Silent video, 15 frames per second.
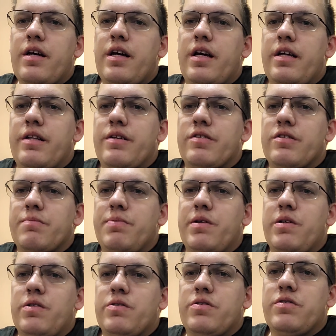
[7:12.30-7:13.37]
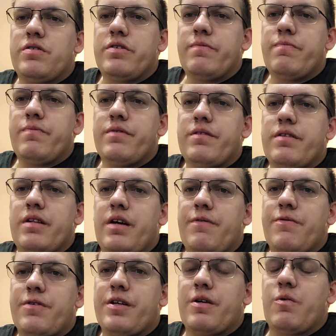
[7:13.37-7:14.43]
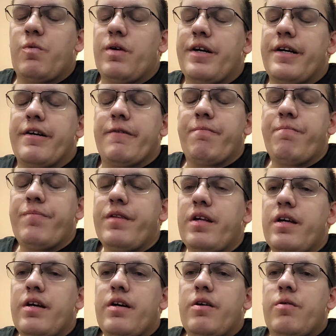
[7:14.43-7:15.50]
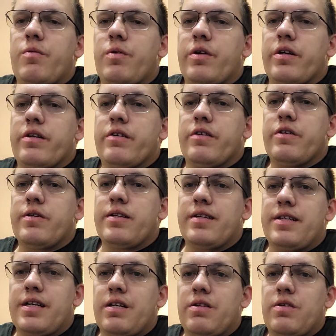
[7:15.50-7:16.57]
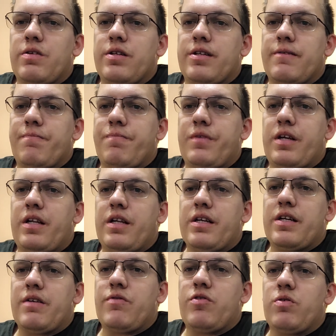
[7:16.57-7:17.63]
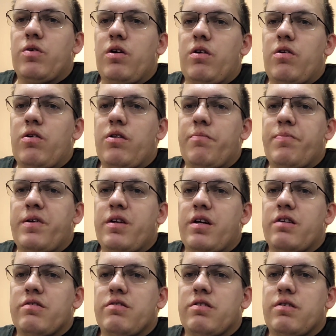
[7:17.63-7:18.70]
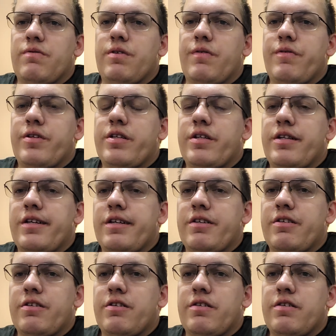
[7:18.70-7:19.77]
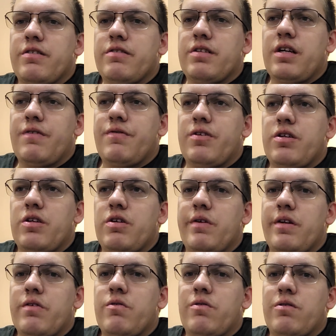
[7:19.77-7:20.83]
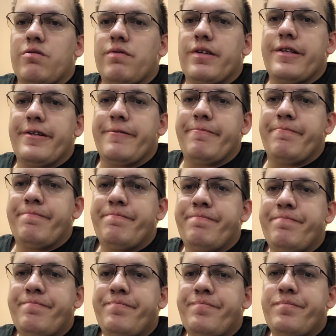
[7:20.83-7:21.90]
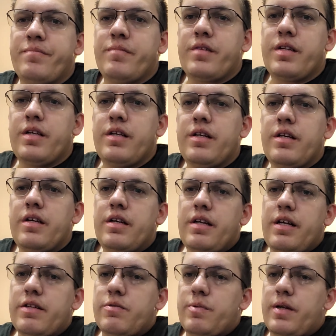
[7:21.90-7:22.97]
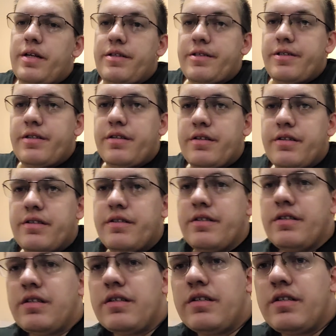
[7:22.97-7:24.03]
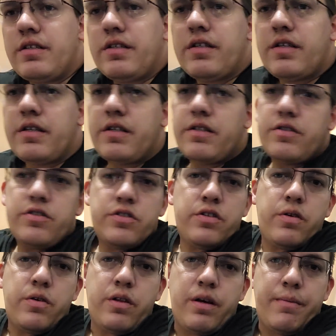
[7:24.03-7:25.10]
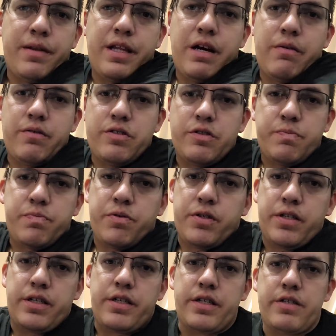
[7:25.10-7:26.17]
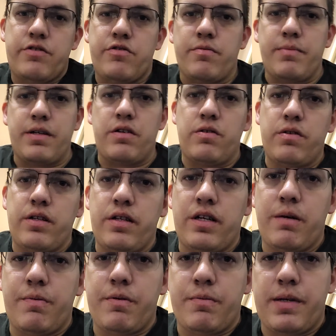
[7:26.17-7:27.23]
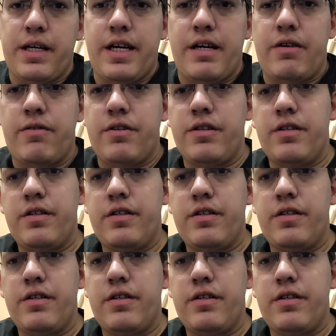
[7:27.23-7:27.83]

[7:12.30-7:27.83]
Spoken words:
and there's a post, I forget where you can download it, and it gives you all the pinouts of every connector inside of an '08 Corvette. That's what I did. So I mean, that was pretty instrumental in helping me out.